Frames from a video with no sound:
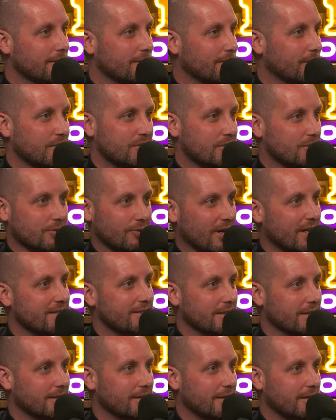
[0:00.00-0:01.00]
which is
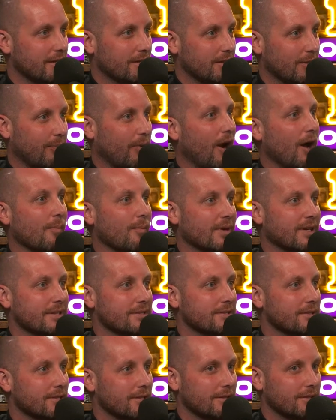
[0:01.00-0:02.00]
crazy. The problem
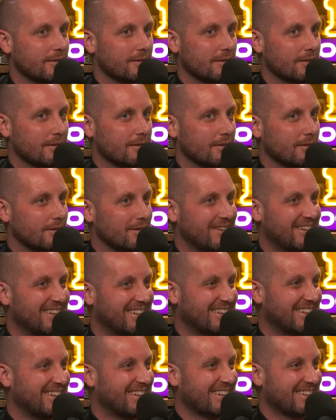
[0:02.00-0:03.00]
is
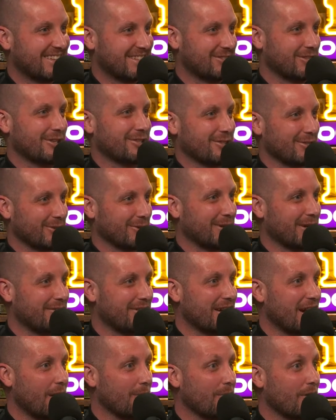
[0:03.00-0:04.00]
the shots that they're
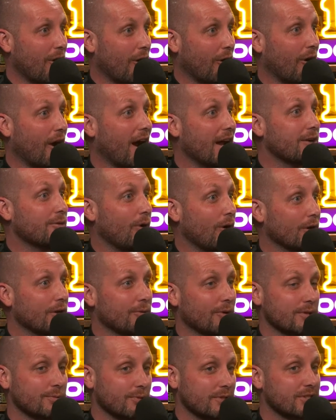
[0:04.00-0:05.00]
giving up are high-quality
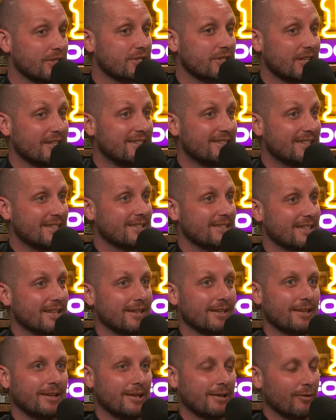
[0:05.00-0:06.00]
ones, which is
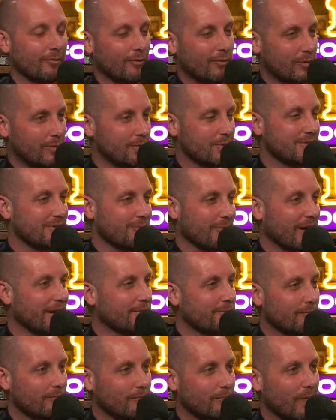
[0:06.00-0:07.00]
consistent, which was in
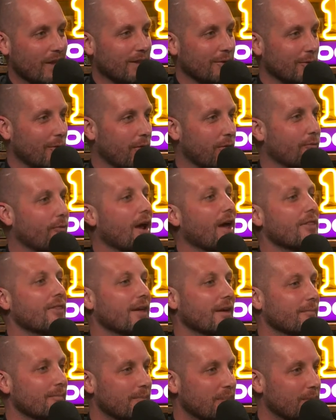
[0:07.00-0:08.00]
my little thread
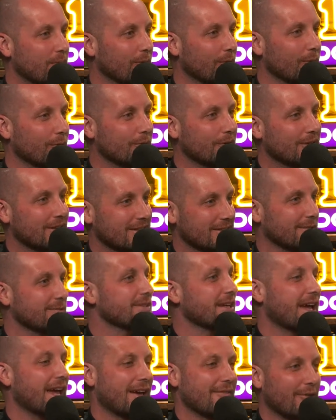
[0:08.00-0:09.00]
that people because I was
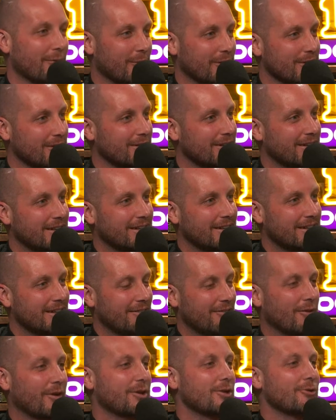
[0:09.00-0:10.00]
like, hey, if I'm gonna
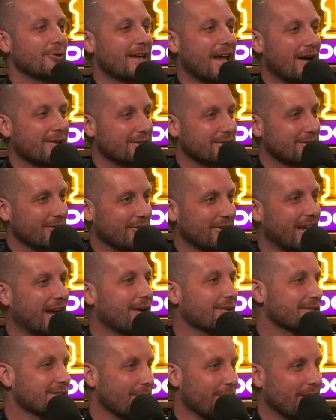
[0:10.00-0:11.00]
do analysis on the
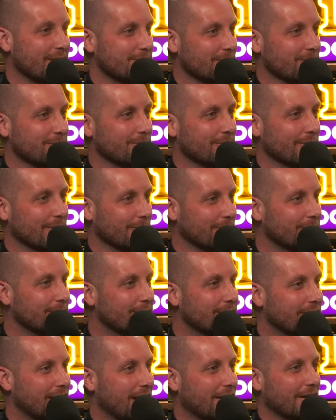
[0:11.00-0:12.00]
Galaxy, I might as well do a little
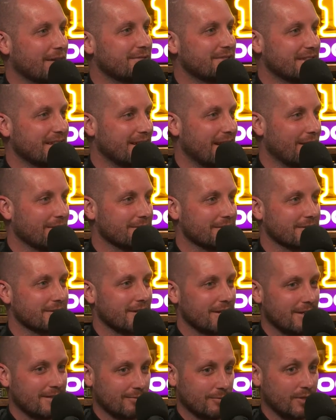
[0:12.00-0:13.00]
LAFC analysis,
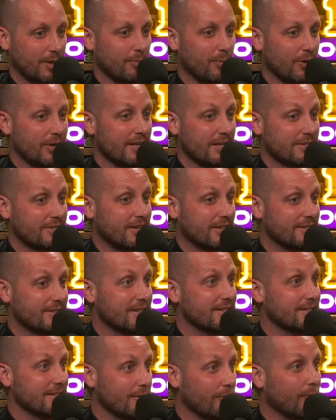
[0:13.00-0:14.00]
which I put in. It's
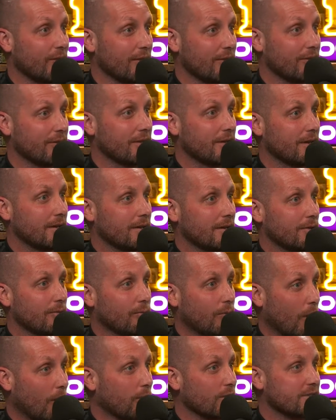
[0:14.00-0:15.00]
consistent with
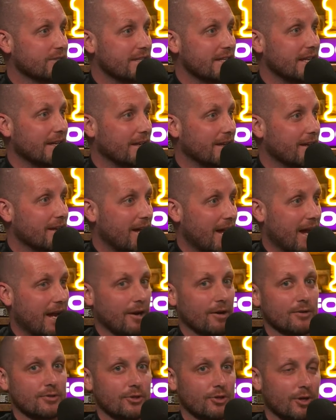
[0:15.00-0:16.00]
what we're seeing.
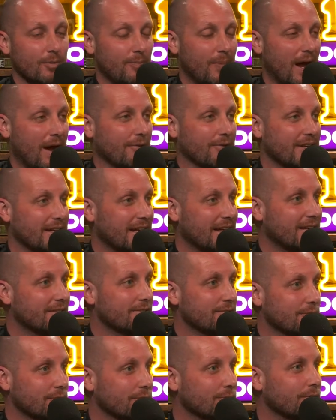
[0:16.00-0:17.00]
Errors are compounding
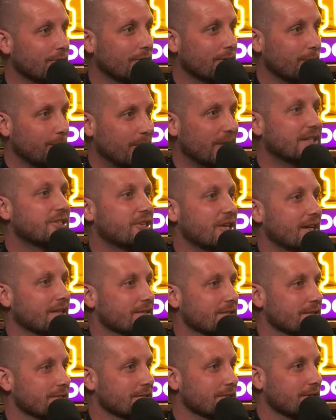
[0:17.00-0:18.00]
into big
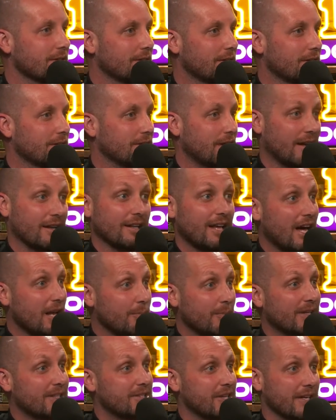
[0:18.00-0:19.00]
chances. Not a lot
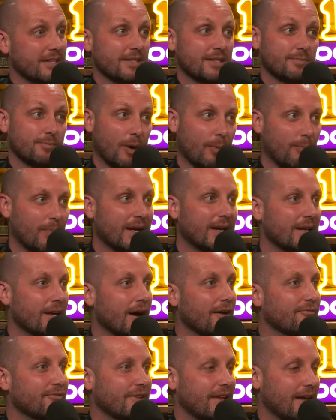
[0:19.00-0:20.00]
of big chances, but big
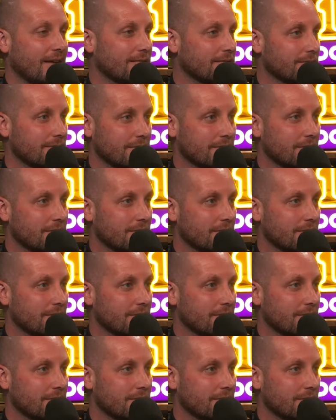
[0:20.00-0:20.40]
enough that